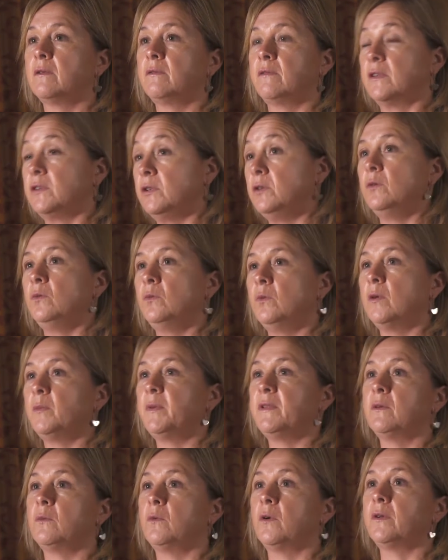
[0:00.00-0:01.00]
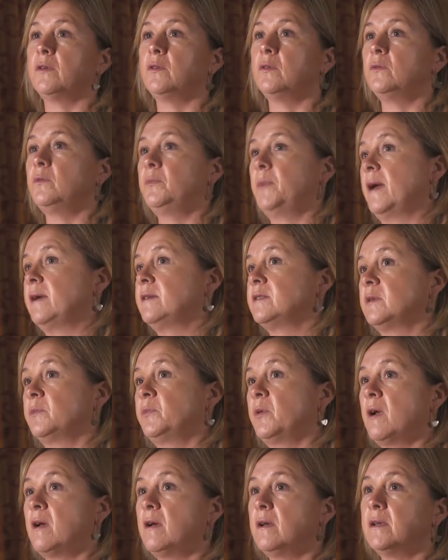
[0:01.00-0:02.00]
then you will be the one who pays the
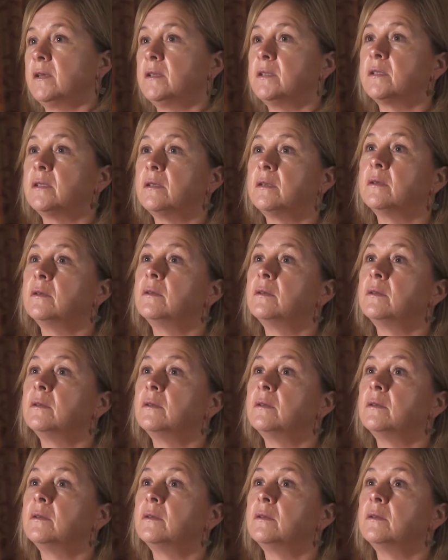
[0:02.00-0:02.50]
price.